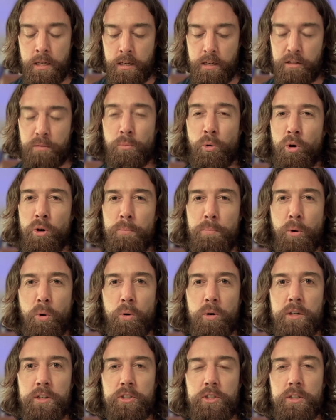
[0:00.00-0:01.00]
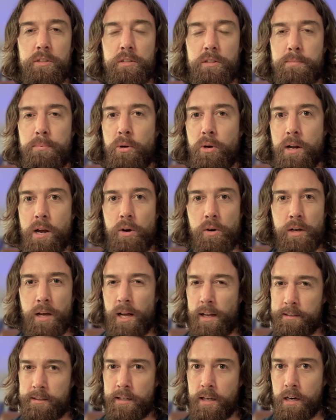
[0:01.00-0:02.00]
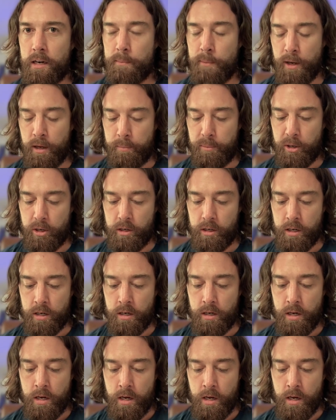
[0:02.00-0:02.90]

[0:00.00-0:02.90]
It's more important to just put out content, in my opinion,